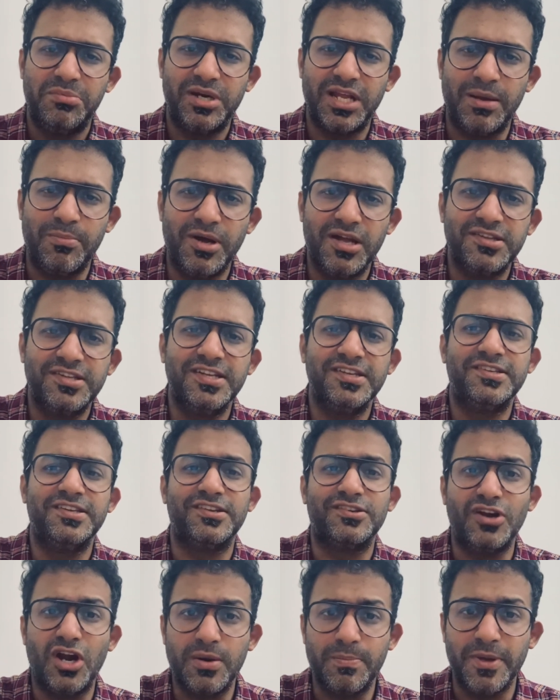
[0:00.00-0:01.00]
But MRCS
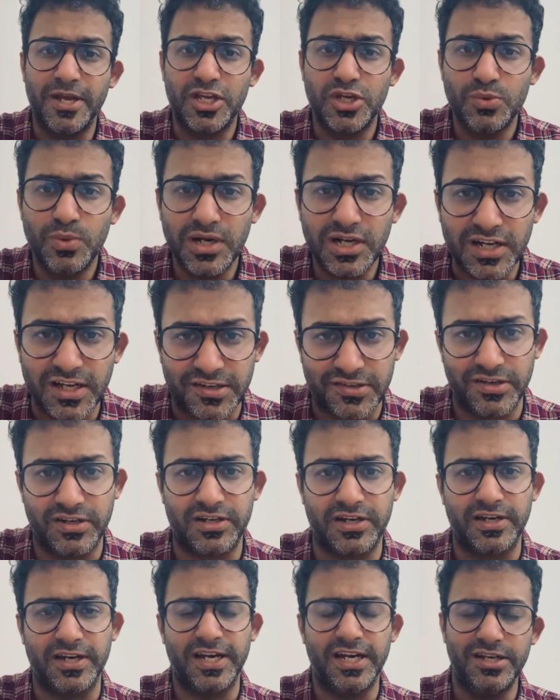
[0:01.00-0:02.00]
does not make you a
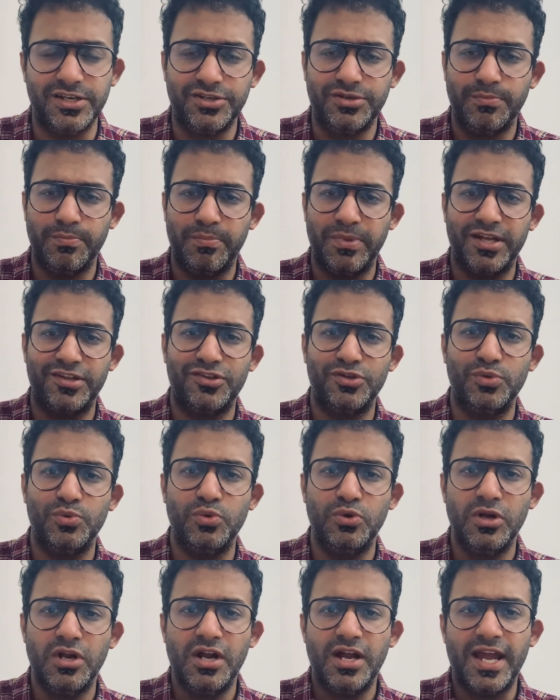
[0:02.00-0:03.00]
consultant. It makes
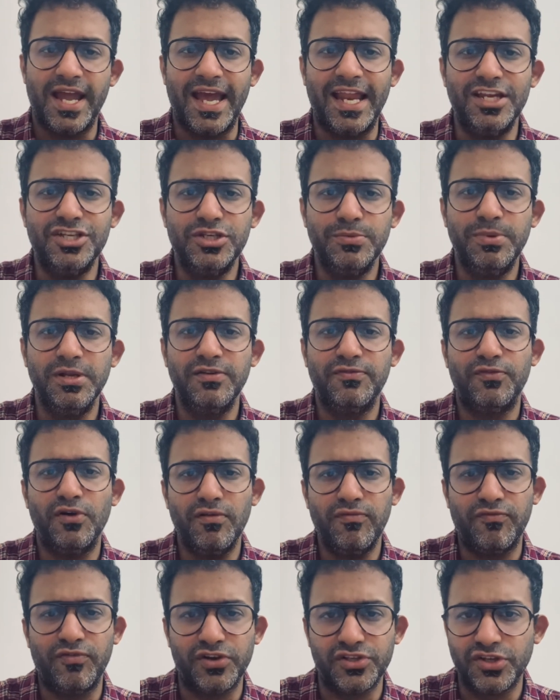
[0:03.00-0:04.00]
you eligible for
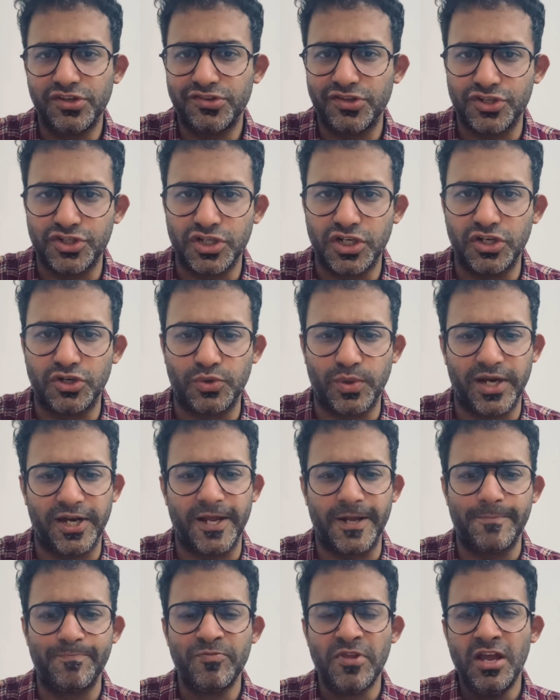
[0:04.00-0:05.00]
further surgical
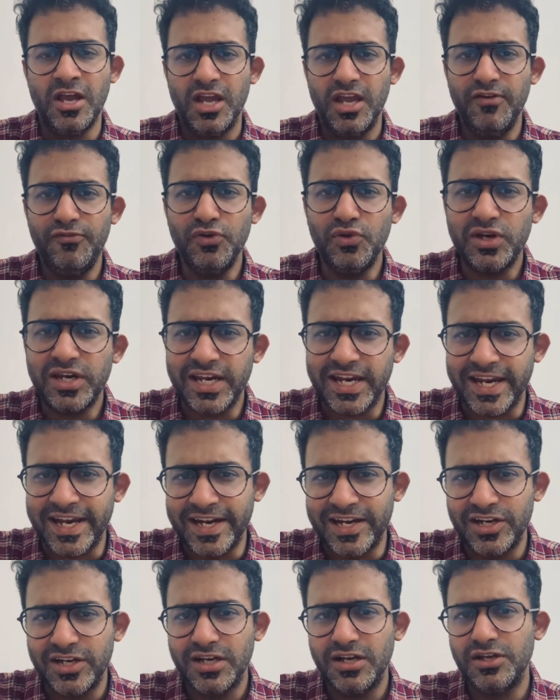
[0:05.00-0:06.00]
training. If you're in
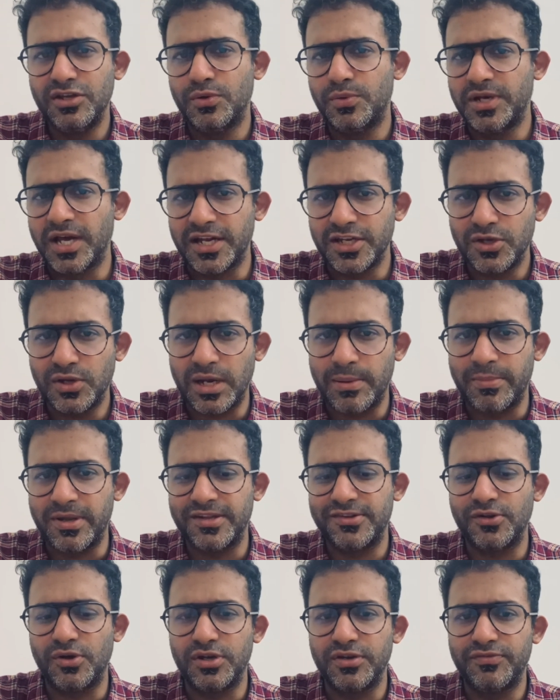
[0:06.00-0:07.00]
India, you've done your
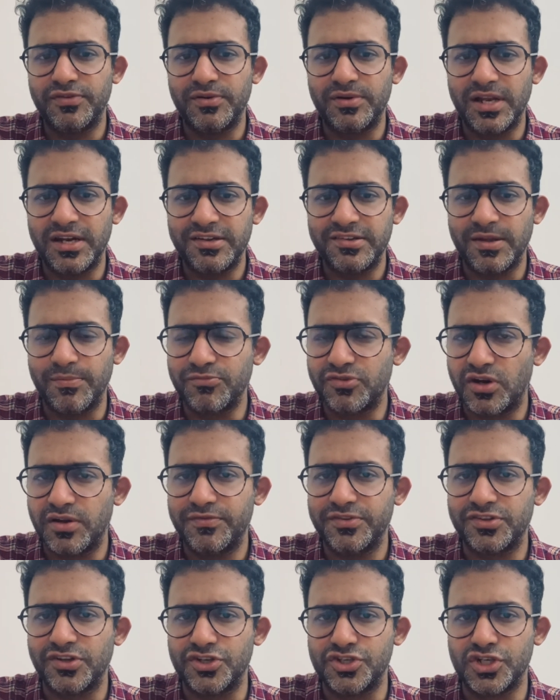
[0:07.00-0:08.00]
MS, or if you've done some sort of
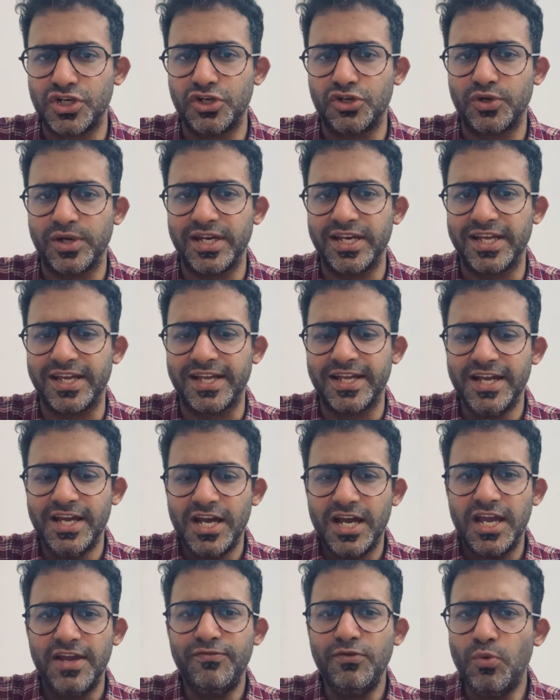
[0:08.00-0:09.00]
a surgical training,
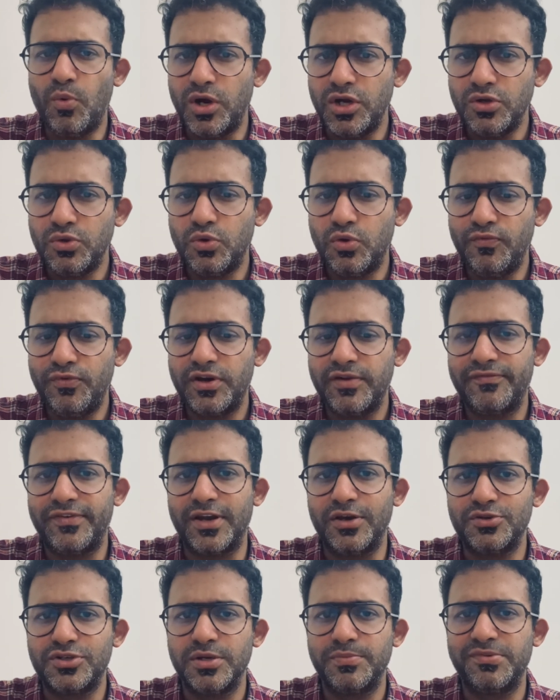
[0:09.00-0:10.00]
if you want to go for a
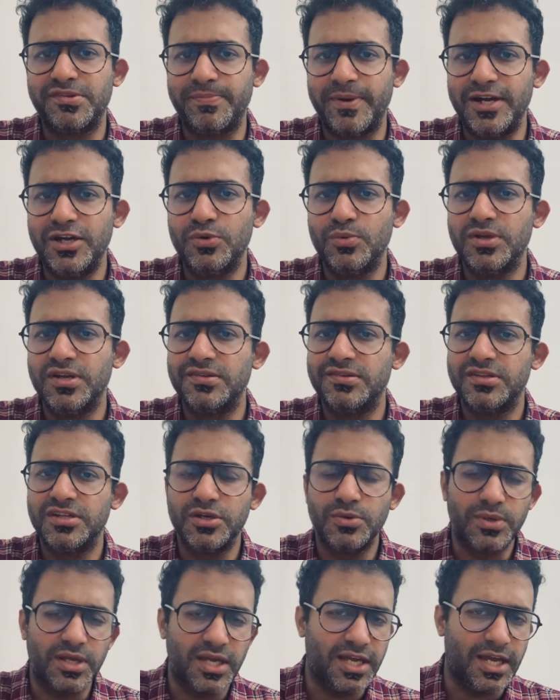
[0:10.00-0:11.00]
fellowship, spend 2 years in
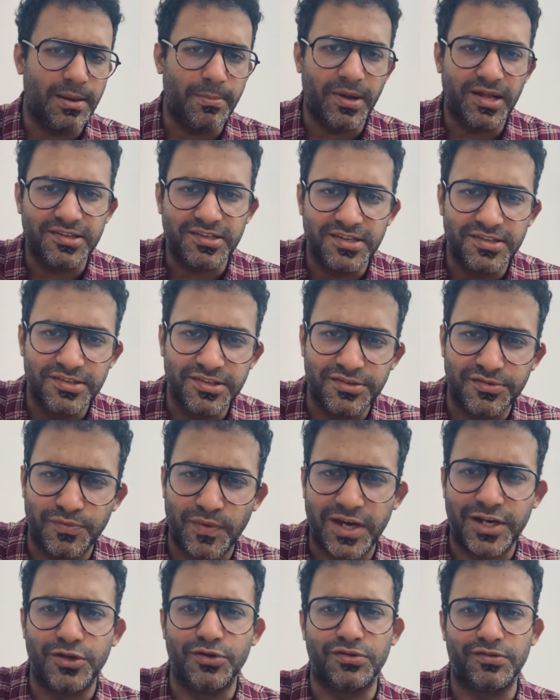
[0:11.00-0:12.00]
the UK, MRCS is
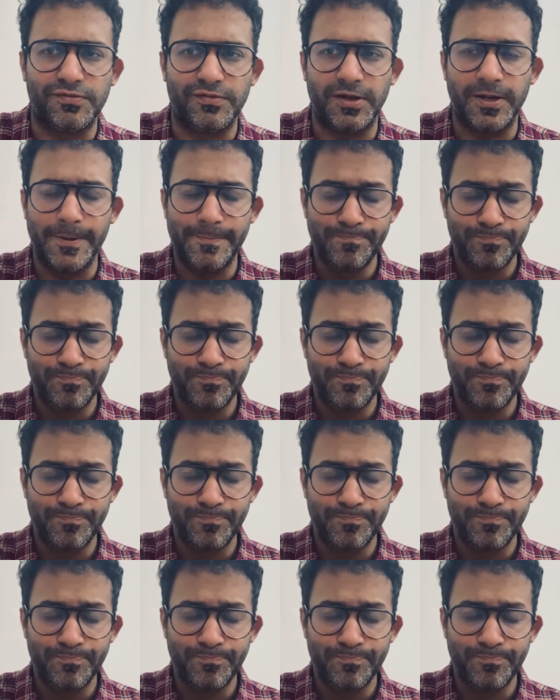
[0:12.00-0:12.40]
very useful.